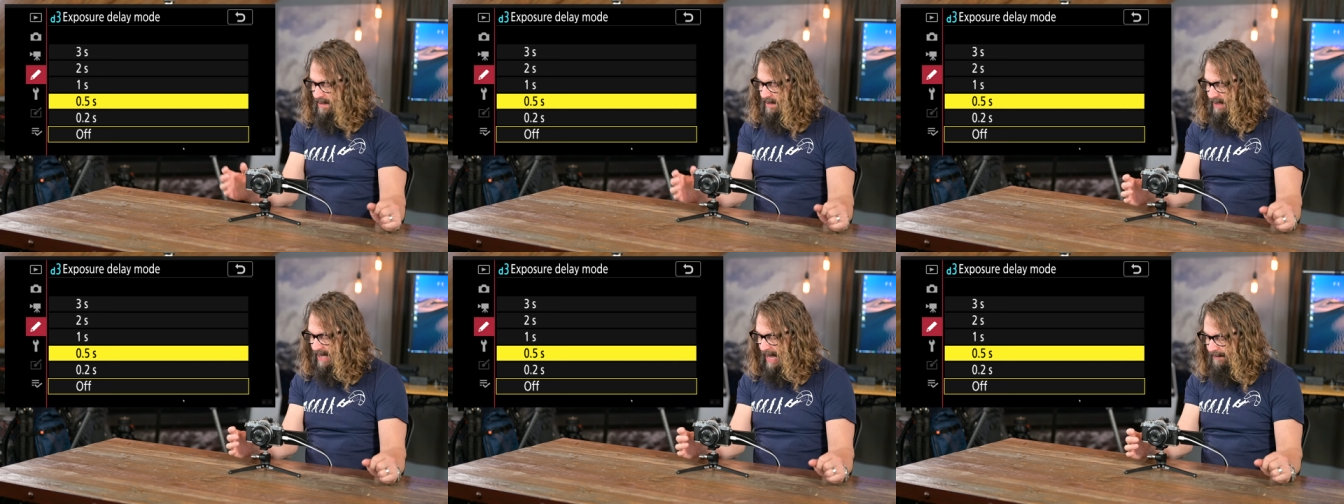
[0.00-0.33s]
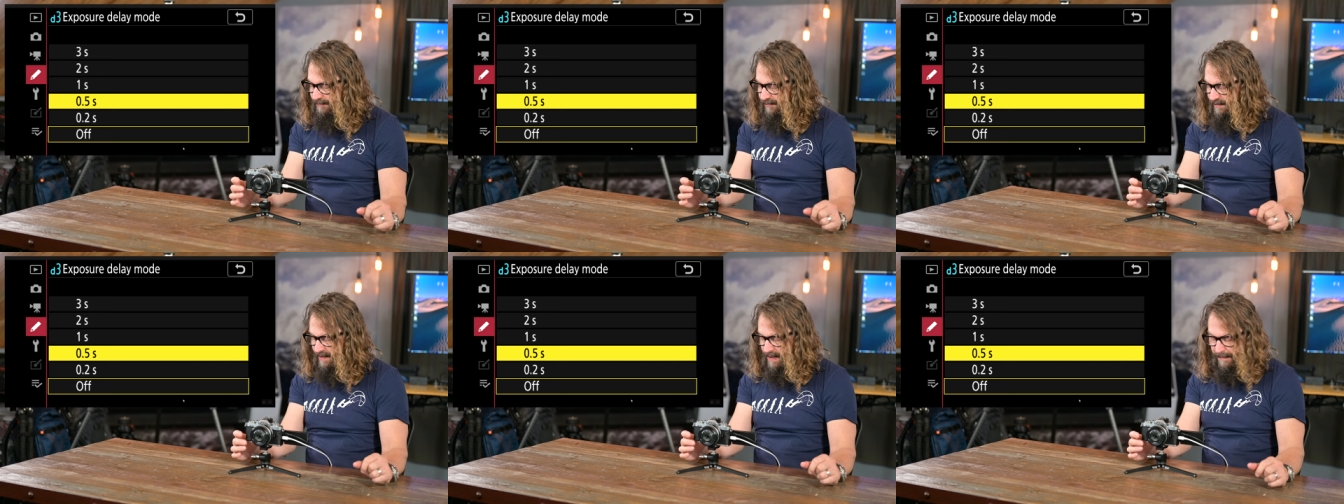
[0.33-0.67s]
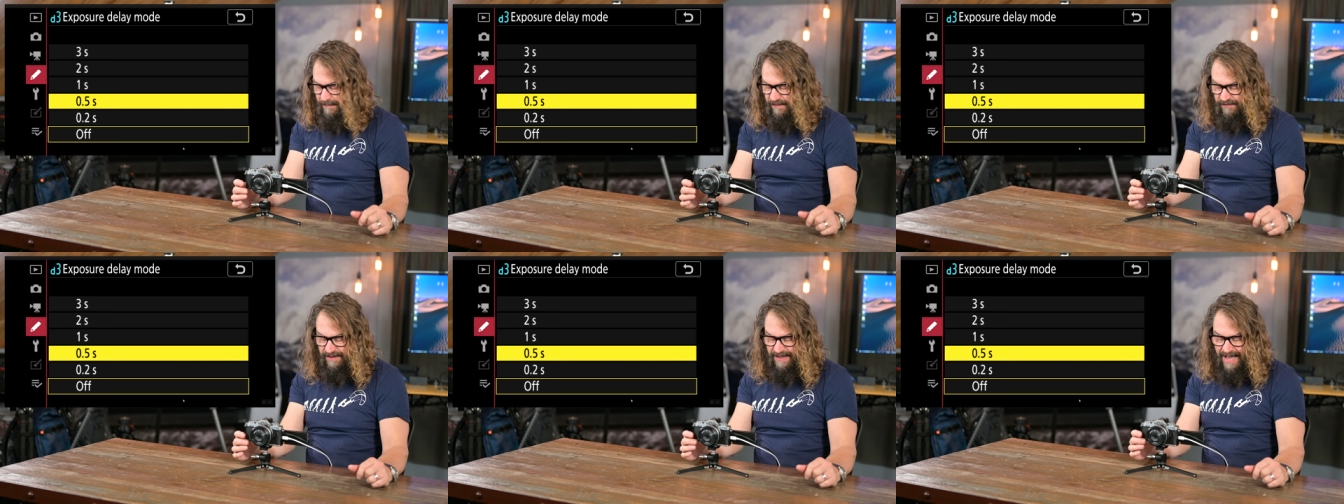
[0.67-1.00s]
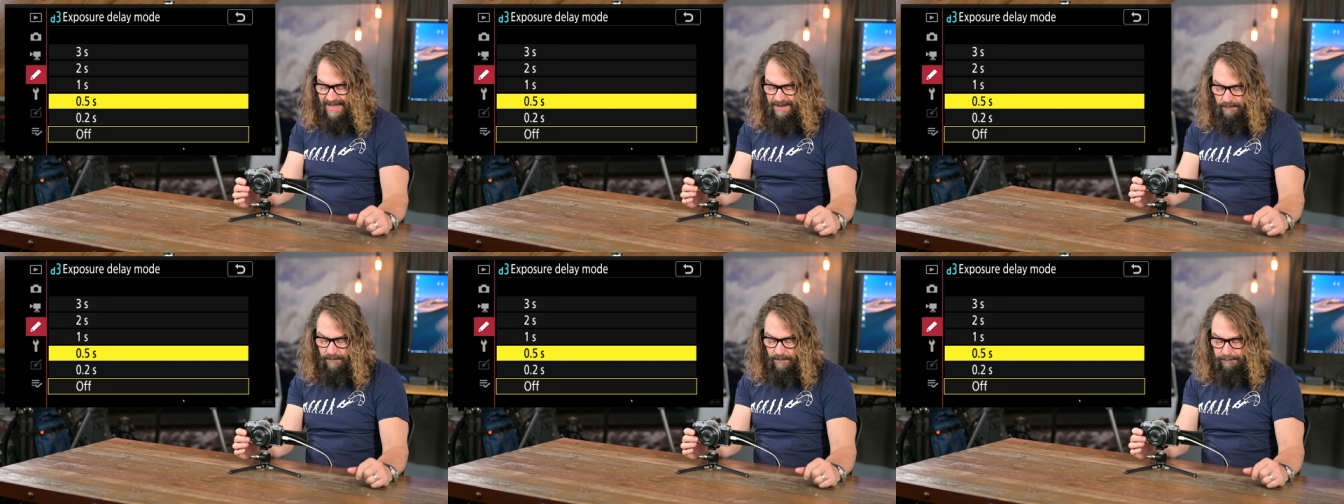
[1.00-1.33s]
capture the image. It
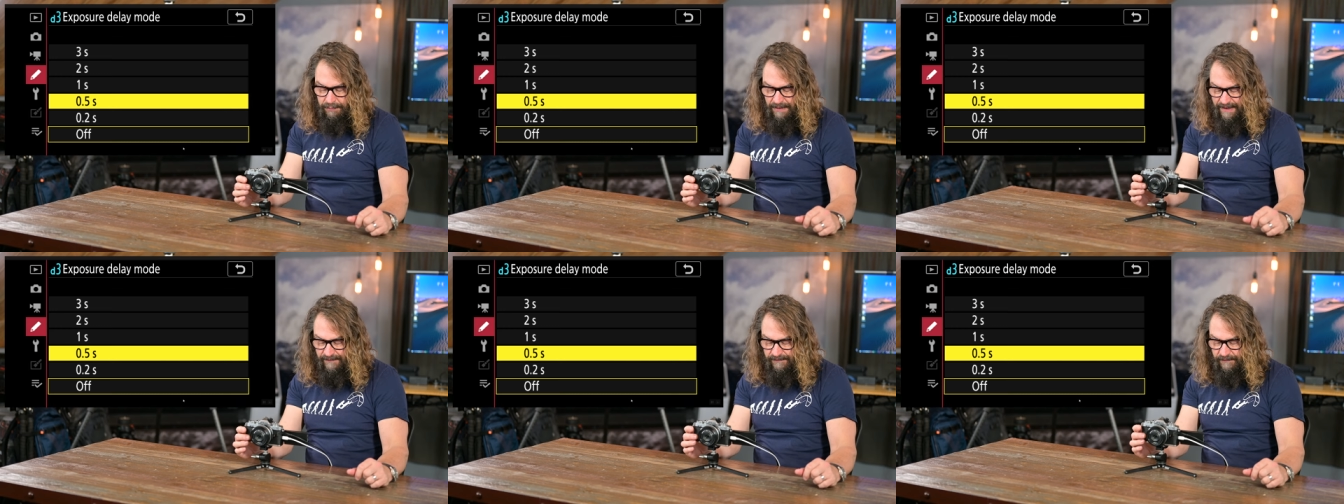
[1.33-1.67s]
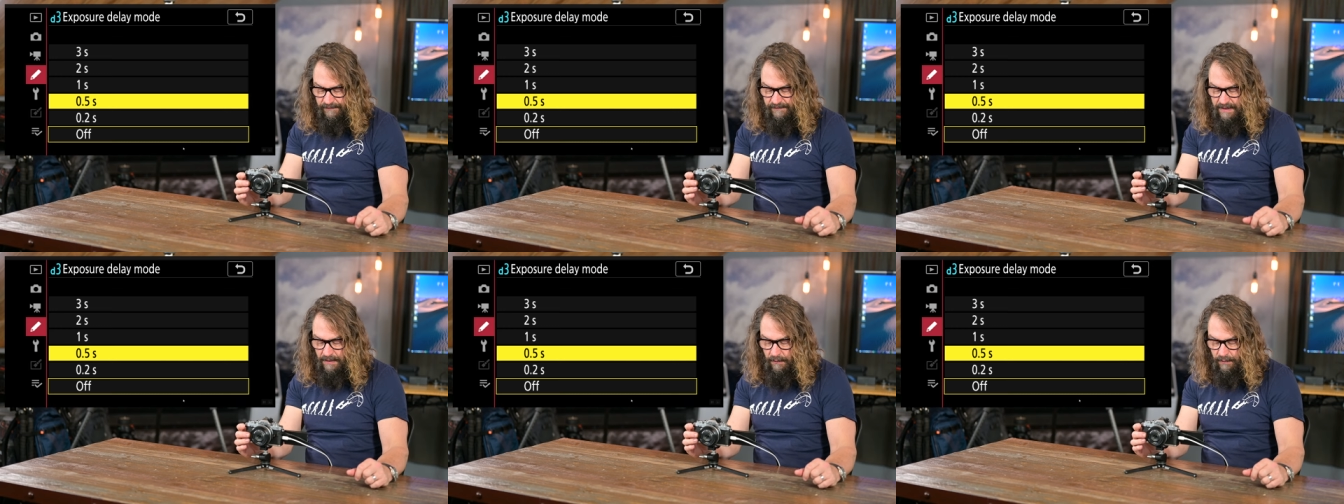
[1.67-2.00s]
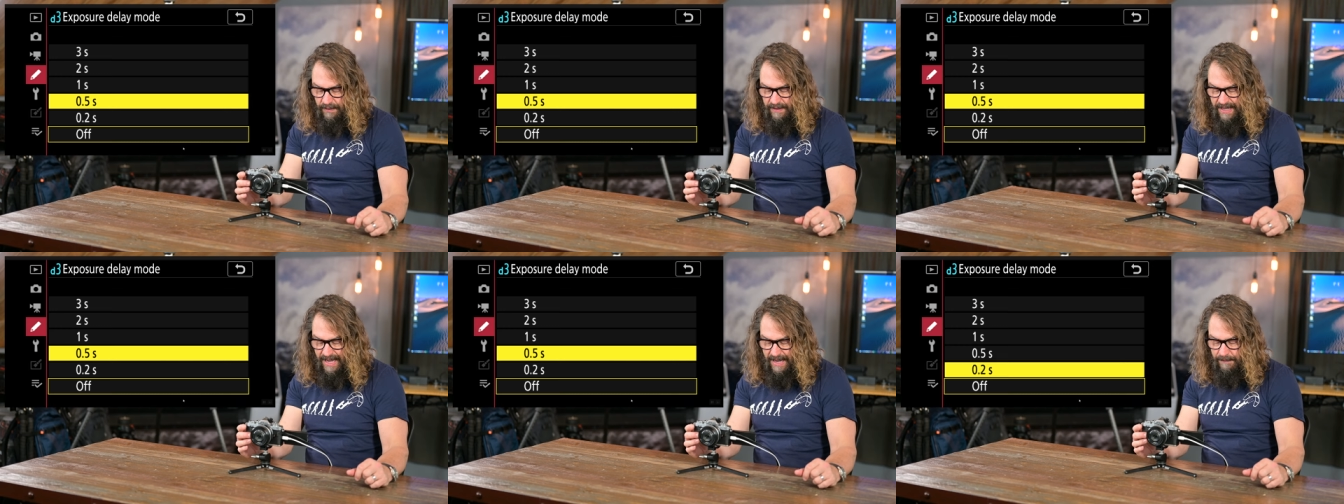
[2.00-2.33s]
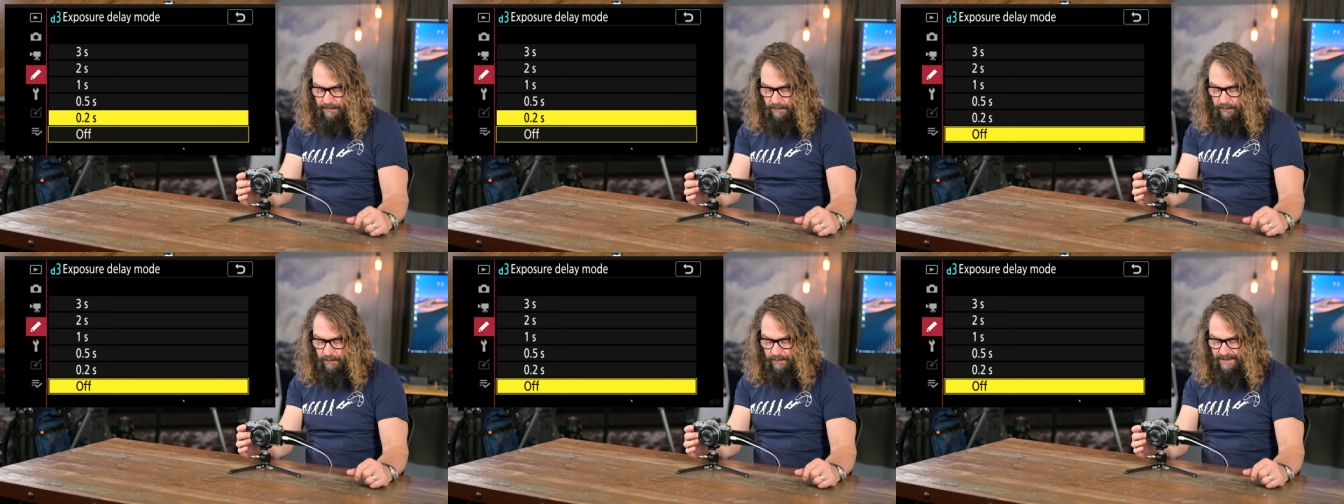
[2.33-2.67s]
kind of replaces the old
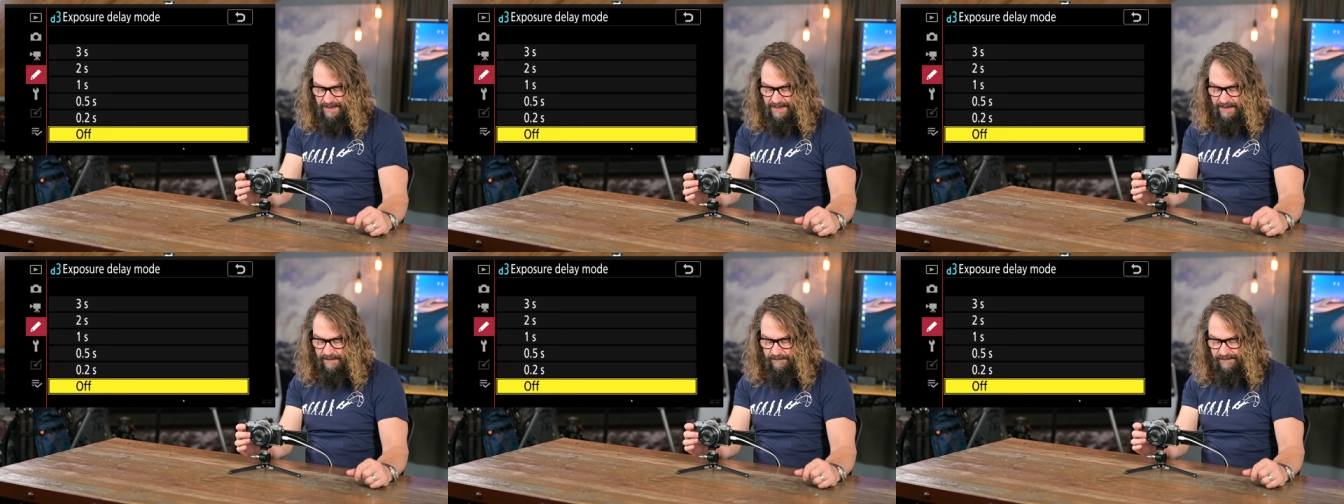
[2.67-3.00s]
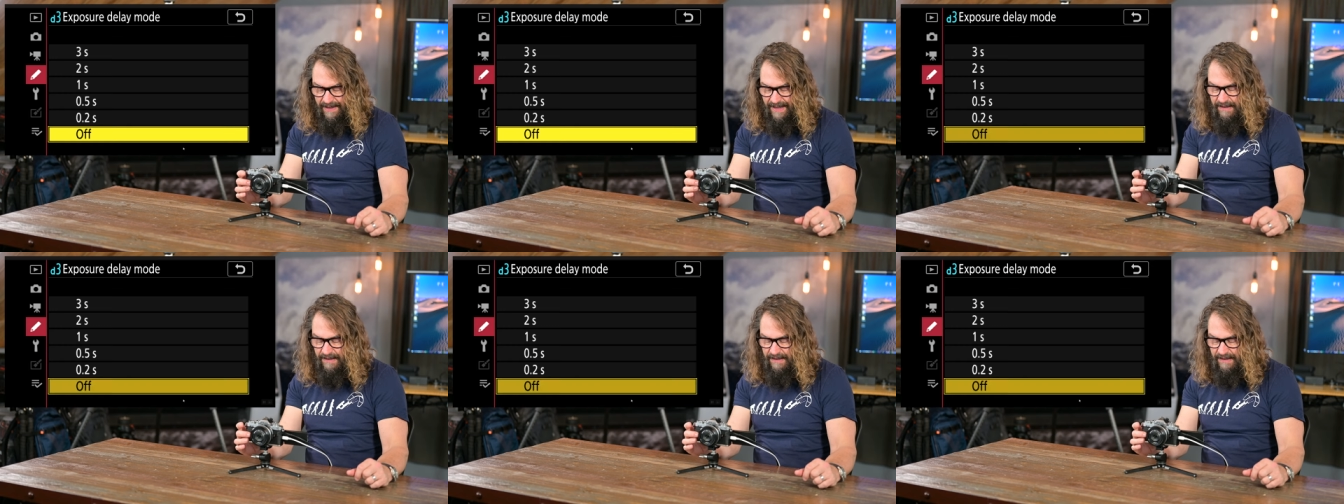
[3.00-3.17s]
cable release.